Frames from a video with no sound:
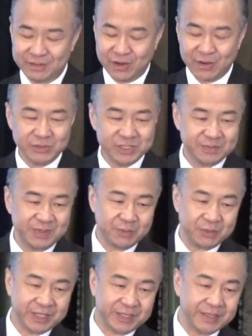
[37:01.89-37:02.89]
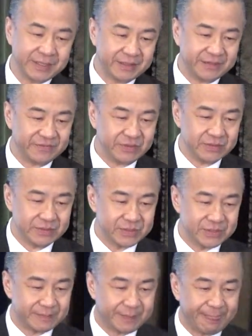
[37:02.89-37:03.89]
always be wary of
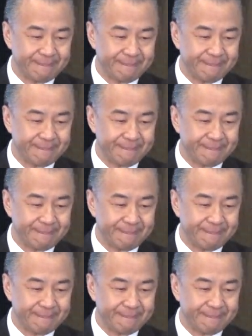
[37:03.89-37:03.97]
those.